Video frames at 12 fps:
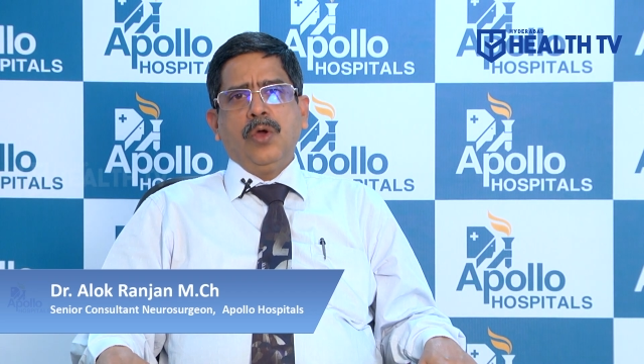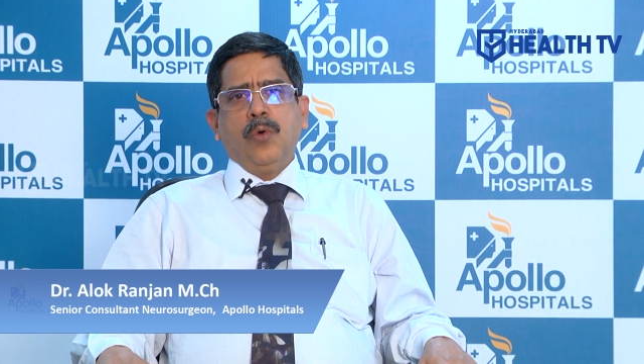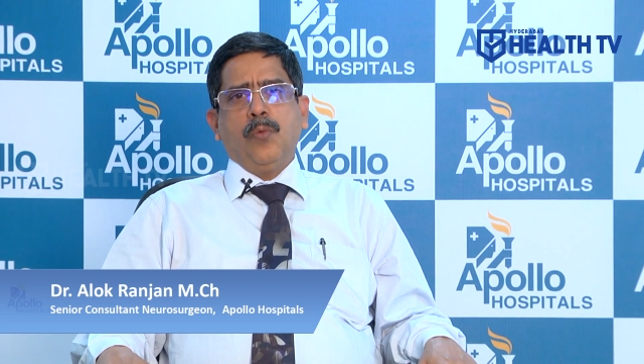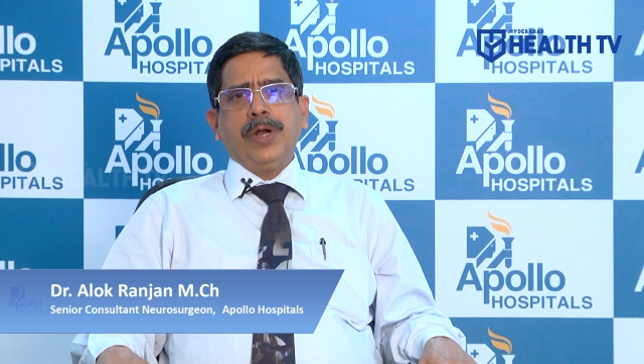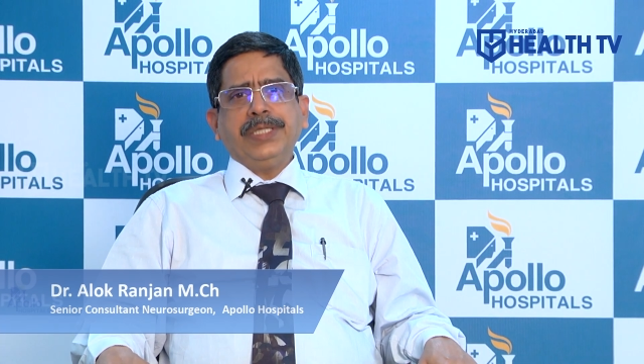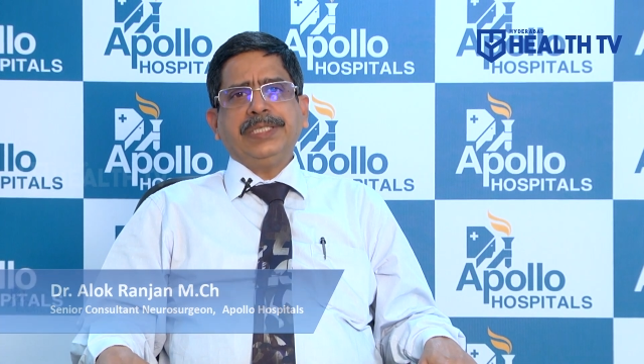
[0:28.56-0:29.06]

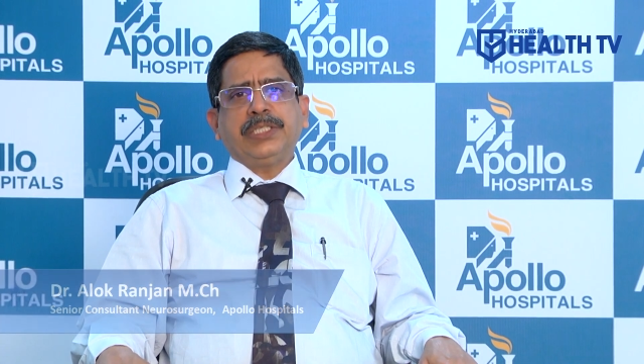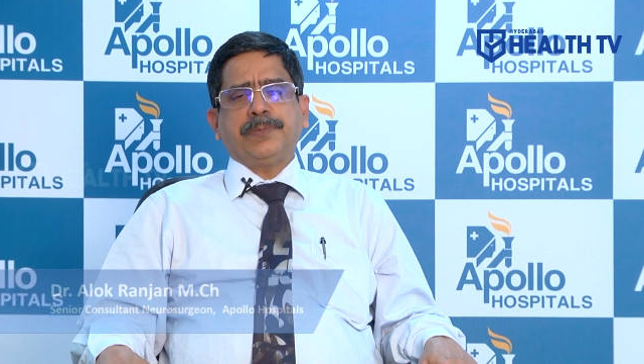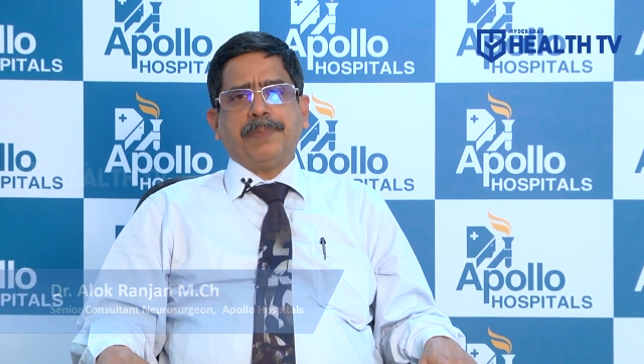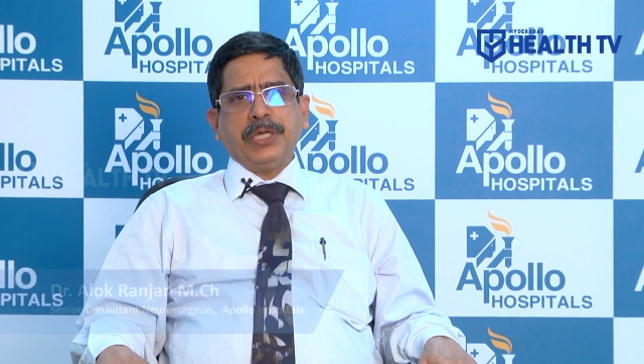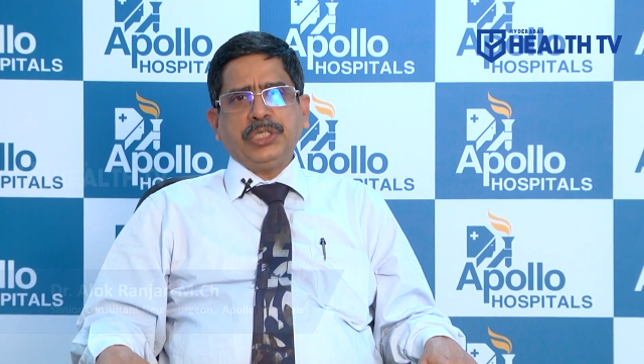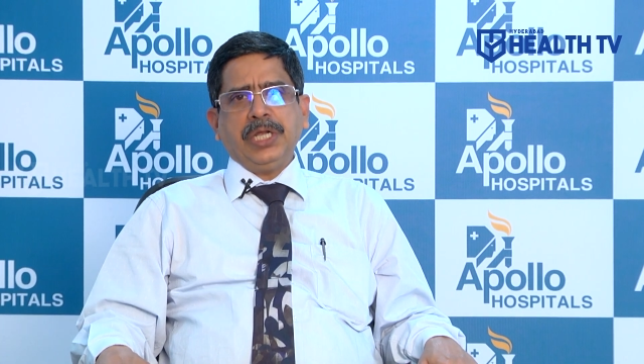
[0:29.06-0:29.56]
What is
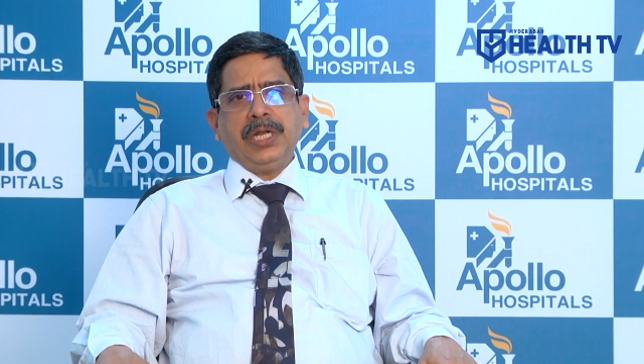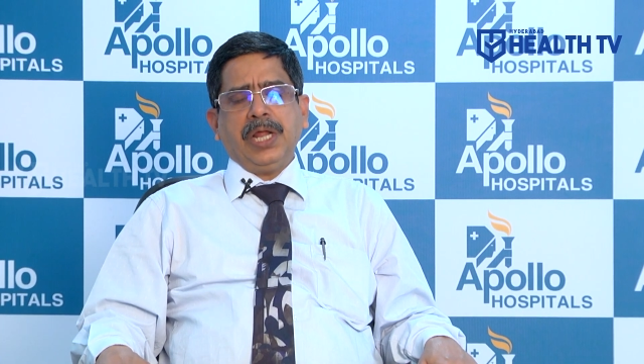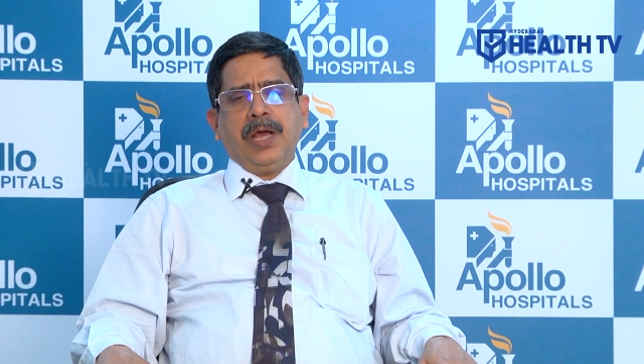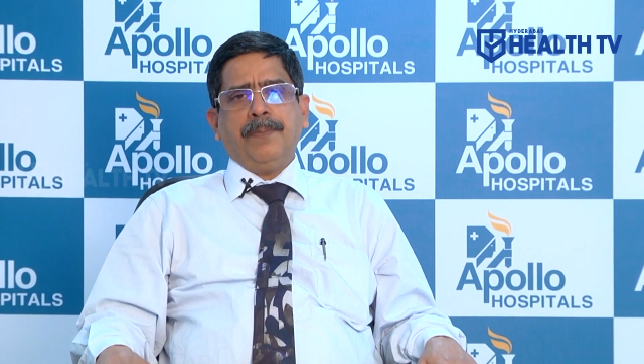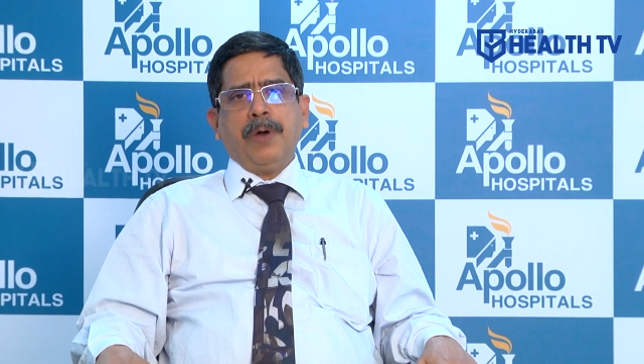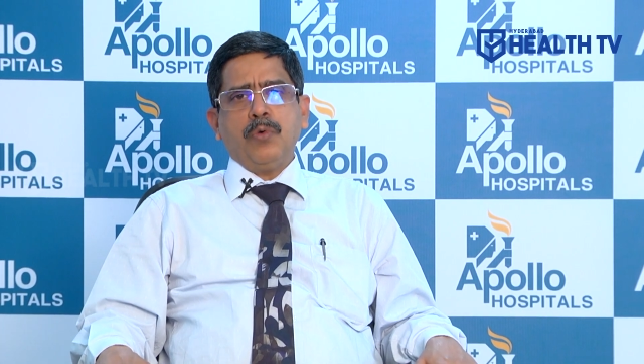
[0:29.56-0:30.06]
special
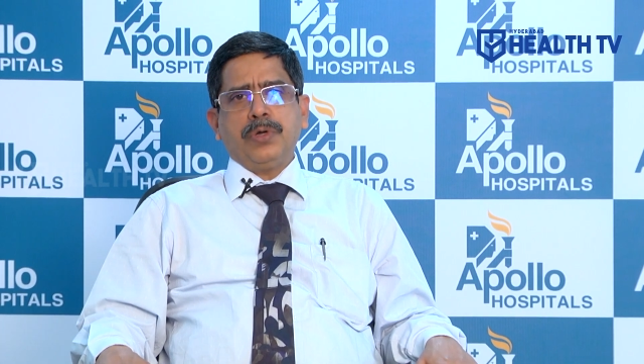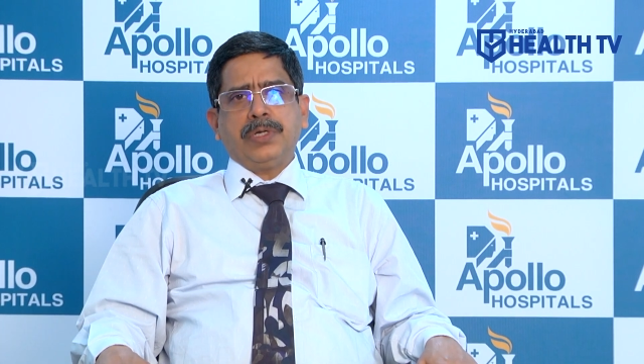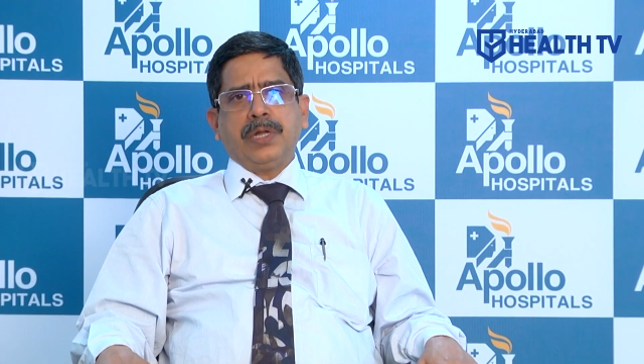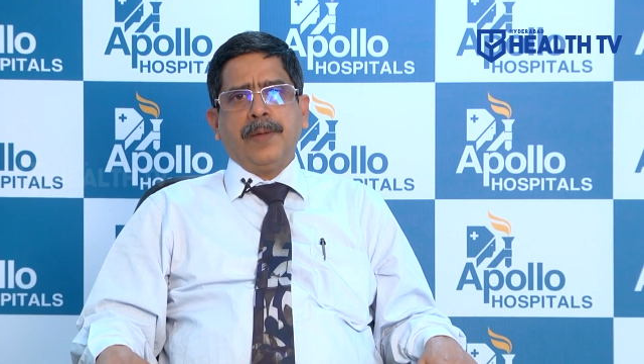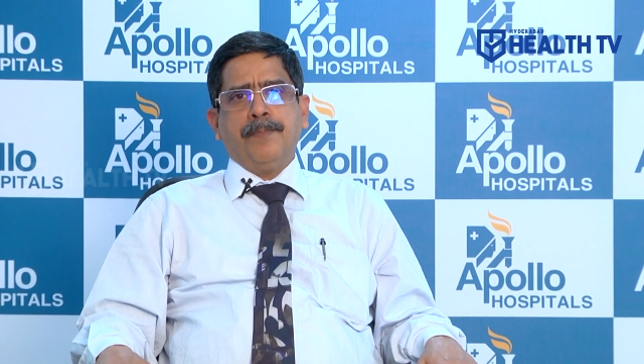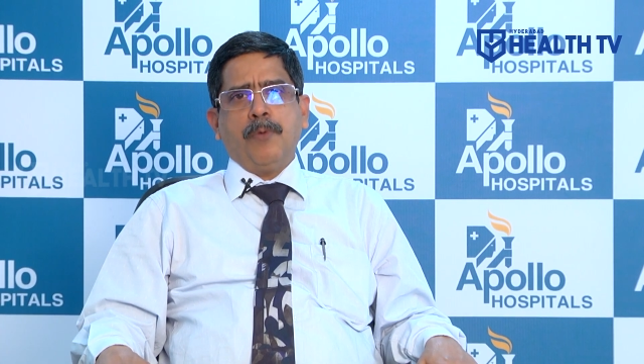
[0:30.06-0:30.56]

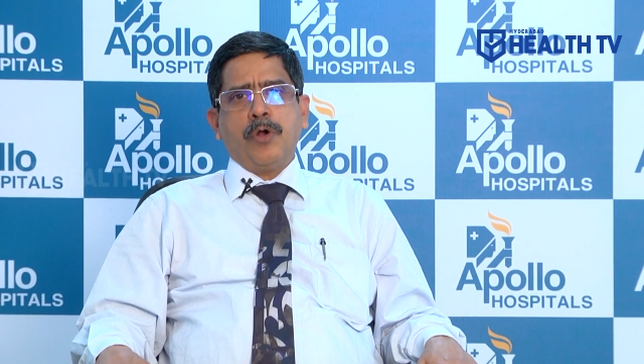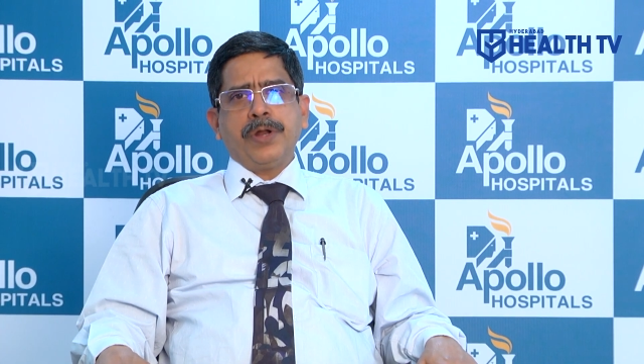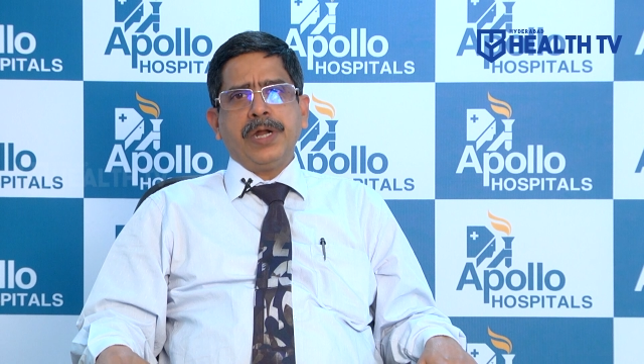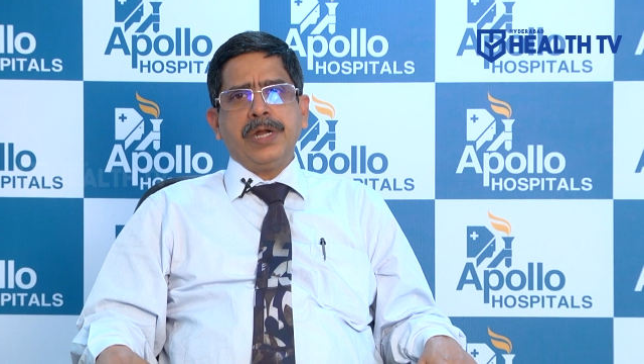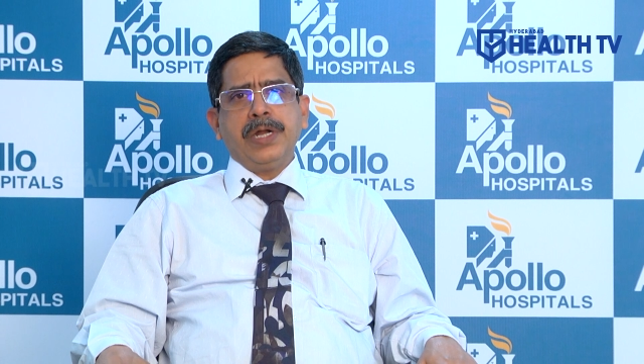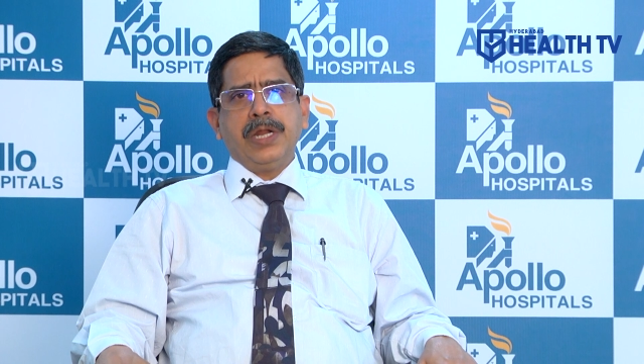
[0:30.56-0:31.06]
about a
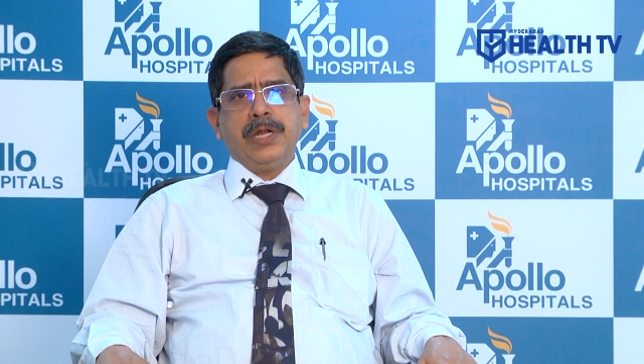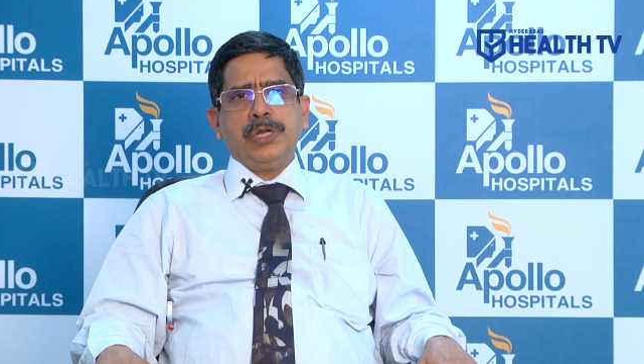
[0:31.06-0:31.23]
modern